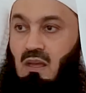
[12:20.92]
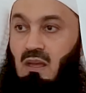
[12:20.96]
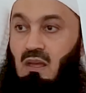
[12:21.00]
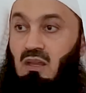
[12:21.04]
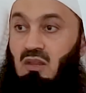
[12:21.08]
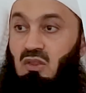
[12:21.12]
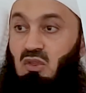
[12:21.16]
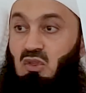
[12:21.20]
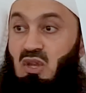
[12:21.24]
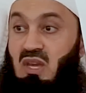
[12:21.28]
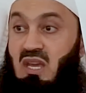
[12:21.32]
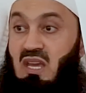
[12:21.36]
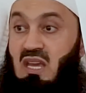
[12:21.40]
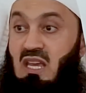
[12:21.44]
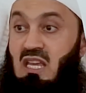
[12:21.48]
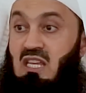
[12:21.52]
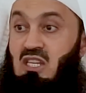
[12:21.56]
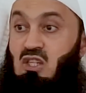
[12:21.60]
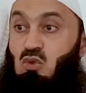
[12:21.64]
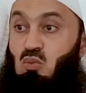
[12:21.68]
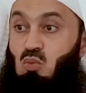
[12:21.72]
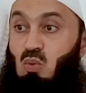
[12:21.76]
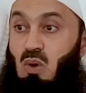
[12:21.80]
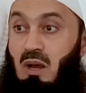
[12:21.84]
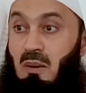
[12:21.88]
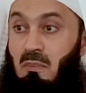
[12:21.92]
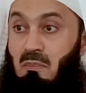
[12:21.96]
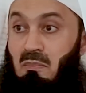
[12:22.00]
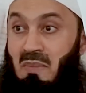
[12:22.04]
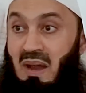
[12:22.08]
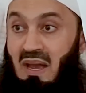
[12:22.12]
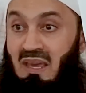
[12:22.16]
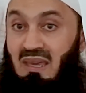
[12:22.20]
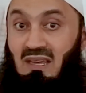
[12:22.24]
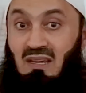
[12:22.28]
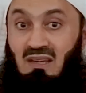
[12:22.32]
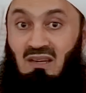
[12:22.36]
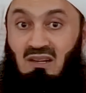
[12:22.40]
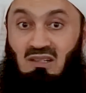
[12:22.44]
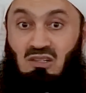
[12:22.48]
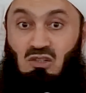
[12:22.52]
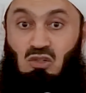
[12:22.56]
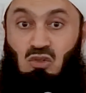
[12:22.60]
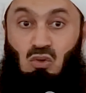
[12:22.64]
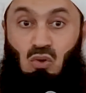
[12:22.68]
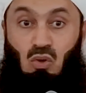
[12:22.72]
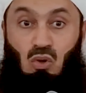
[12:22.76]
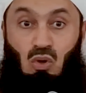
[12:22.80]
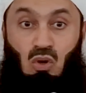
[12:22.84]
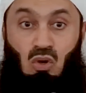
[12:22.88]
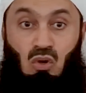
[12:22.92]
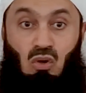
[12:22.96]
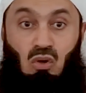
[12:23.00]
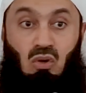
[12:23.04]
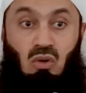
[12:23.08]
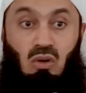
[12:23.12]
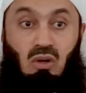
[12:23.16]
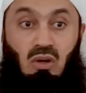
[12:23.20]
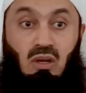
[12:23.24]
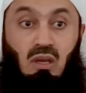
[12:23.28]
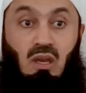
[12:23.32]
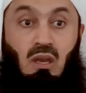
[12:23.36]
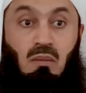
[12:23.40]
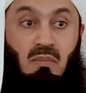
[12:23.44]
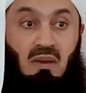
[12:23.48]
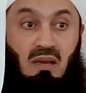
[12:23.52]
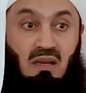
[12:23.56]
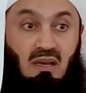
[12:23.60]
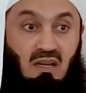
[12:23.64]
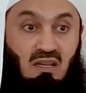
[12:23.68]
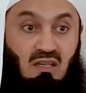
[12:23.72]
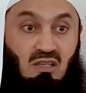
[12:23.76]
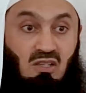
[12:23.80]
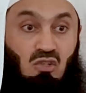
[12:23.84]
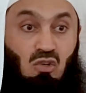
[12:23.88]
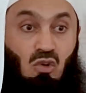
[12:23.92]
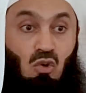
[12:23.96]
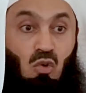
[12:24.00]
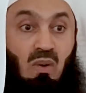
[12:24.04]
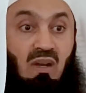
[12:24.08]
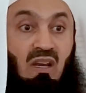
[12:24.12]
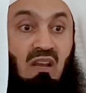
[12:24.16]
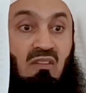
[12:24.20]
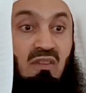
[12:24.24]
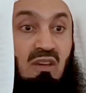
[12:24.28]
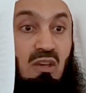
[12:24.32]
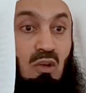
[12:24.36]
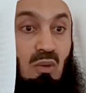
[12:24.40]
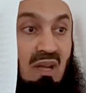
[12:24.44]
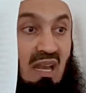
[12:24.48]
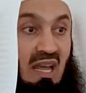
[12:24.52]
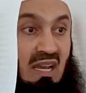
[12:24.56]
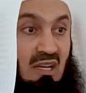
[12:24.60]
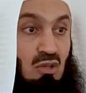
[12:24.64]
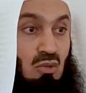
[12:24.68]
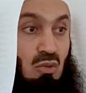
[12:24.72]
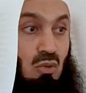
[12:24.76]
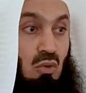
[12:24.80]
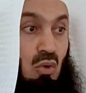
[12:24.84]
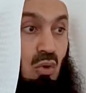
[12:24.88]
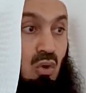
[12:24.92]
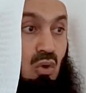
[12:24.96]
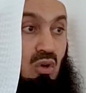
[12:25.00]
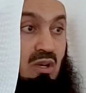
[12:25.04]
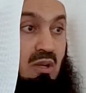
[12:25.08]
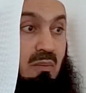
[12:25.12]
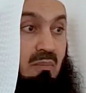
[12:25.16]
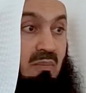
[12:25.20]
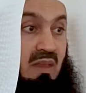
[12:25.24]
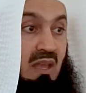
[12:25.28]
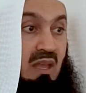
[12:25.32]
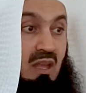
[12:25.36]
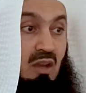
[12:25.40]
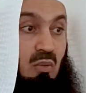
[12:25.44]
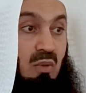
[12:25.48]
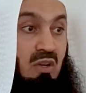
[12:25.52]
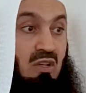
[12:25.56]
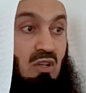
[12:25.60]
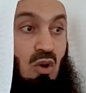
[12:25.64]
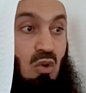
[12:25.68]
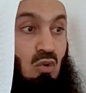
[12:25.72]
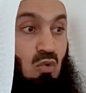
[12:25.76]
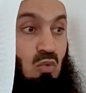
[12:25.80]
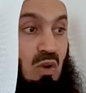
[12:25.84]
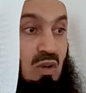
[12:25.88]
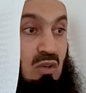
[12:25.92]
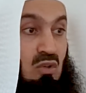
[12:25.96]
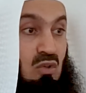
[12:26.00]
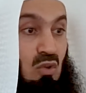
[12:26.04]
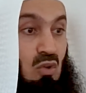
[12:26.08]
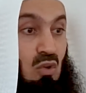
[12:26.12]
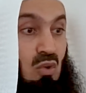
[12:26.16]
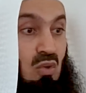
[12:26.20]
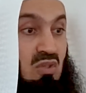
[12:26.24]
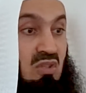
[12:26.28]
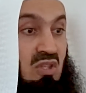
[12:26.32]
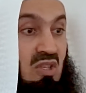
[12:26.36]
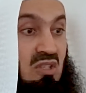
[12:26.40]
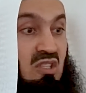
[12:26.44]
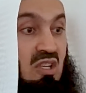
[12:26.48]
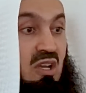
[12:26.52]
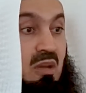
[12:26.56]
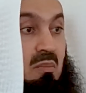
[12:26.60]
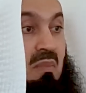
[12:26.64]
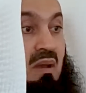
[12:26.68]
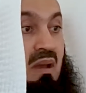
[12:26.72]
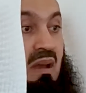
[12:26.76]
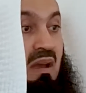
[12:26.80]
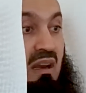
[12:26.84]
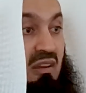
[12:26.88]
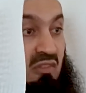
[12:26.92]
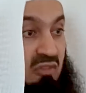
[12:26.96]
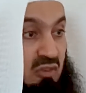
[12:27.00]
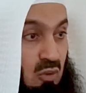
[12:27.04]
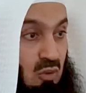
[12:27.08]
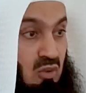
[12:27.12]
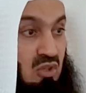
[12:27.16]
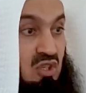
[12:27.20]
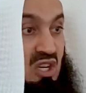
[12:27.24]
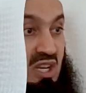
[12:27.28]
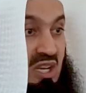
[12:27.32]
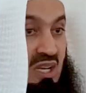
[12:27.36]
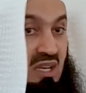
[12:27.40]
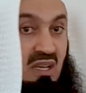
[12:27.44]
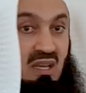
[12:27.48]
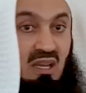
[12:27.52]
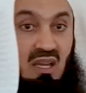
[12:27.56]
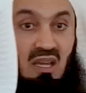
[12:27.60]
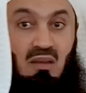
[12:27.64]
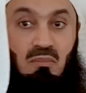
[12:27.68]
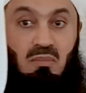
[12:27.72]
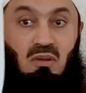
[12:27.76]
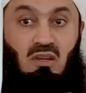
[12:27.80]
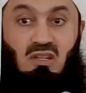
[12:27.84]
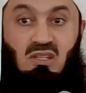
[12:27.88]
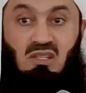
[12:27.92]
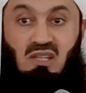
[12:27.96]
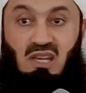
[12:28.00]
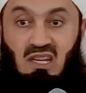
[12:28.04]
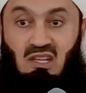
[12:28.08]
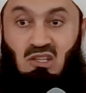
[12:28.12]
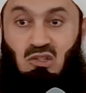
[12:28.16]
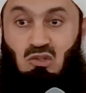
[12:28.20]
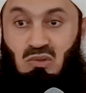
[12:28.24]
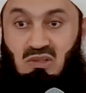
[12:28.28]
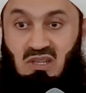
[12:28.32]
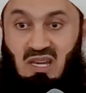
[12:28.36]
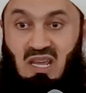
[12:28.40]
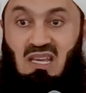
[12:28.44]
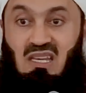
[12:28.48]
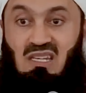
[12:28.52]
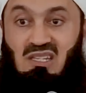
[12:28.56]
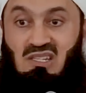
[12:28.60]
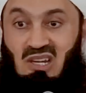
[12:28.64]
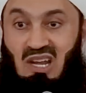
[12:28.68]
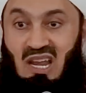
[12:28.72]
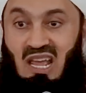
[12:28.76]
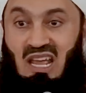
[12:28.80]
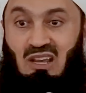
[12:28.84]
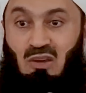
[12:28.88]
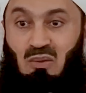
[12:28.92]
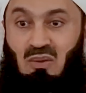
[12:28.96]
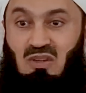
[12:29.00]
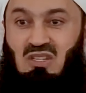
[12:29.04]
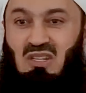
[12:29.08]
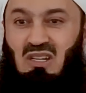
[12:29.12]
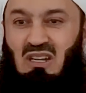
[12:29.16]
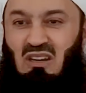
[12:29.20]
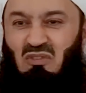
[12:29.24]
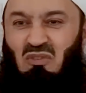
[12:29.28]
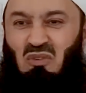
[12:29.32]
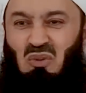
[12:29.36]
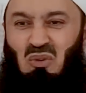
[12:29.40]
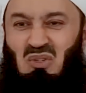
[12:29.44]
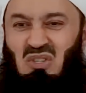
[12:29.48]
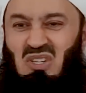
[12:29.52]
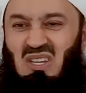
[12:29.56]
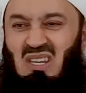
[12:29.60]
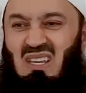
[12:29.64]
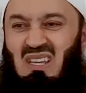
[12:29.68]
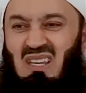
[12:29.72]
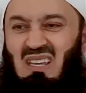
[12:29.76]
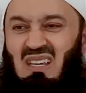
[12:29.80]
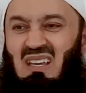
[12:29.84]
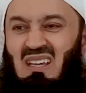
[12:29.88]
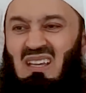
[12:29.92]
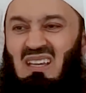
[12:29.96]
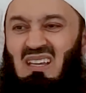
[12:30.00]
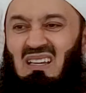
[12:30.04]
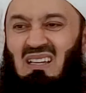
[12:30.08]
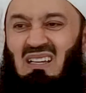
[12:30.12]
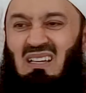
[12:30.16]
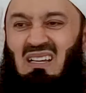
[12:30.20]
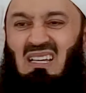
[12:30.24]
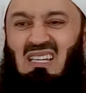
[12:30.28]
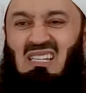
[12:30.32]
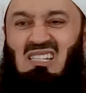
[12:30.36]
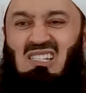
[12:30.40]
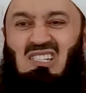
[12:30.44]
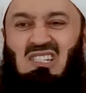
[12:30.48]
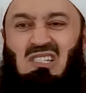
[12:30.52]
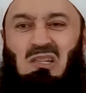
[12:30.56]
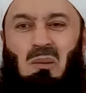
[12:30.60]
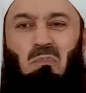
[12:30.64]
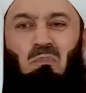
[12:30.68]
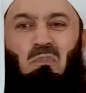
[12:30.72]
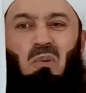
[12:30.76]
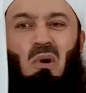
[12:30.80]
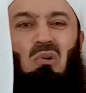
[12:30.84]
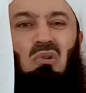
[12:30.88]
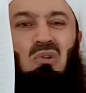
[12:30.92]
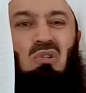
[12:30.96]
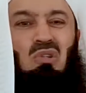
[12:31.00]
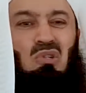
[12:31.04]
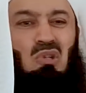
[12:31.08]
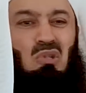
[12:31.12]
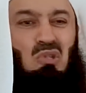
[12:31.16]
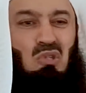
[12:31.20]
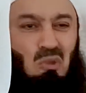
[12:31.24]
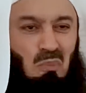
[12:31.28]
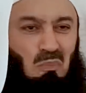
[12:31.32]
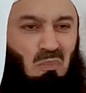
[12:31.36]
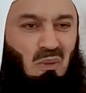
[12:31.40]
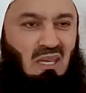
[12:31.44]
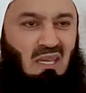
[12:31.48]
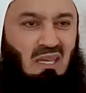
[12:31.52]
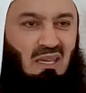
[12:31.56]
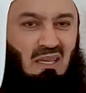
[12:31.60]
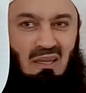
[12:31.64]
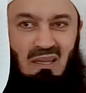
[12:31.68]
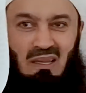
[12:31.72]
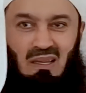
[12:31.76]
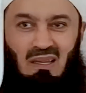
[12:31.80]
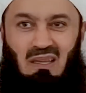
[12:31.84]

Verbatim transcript: These were migrants or immigrants or whatever you'd like to call them. We don't want to use the term refugee, because in today's language, a refugee is supposed to be